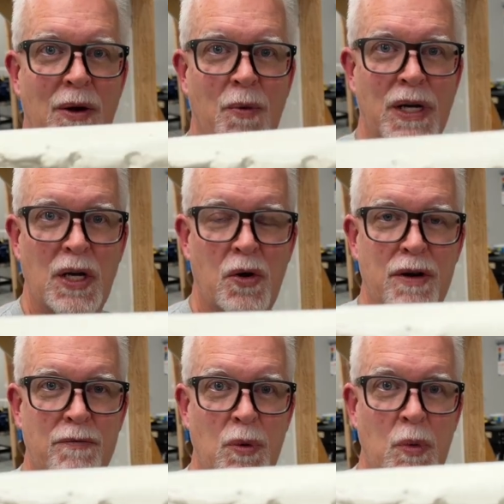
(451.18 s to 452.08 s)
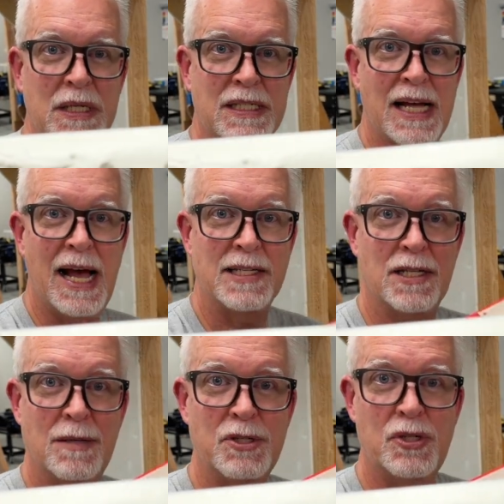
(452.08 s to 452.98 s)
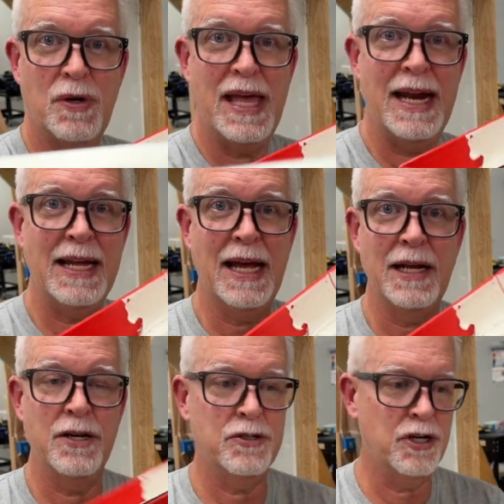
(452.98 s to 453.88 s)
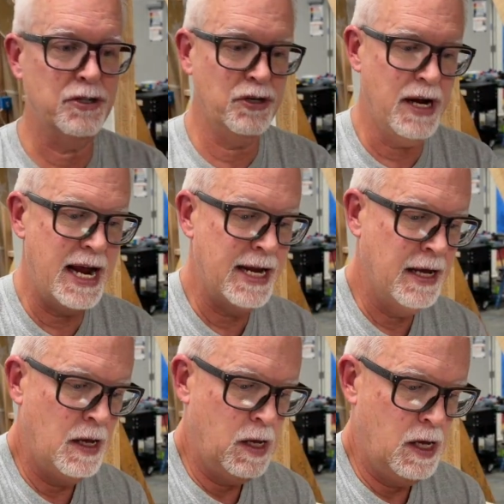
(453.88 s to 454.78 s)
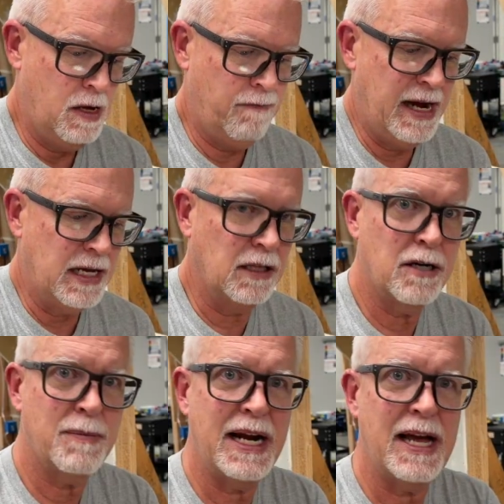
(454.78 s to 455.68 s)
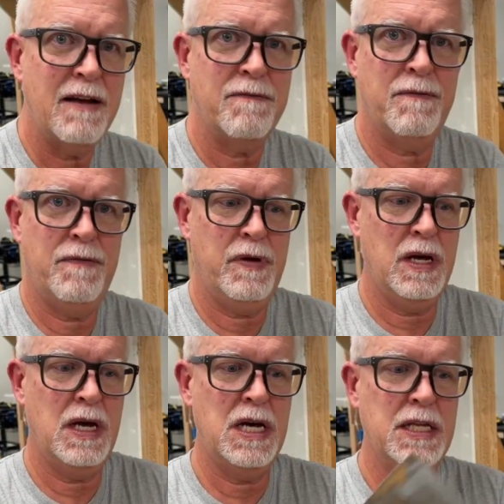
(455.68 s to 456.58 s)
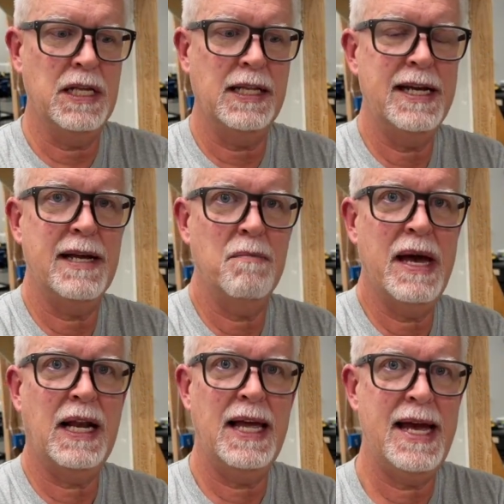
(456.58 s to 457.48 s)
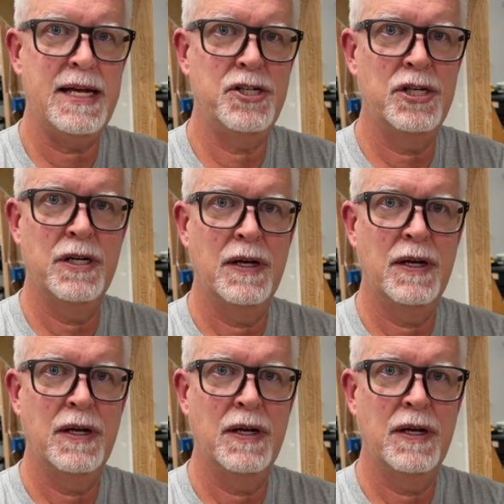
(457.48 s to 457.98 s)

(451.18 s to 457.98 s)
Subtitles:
We load it from one side. So let me show you that again. Here's our tray. If I clear my knife on the leading metal edge,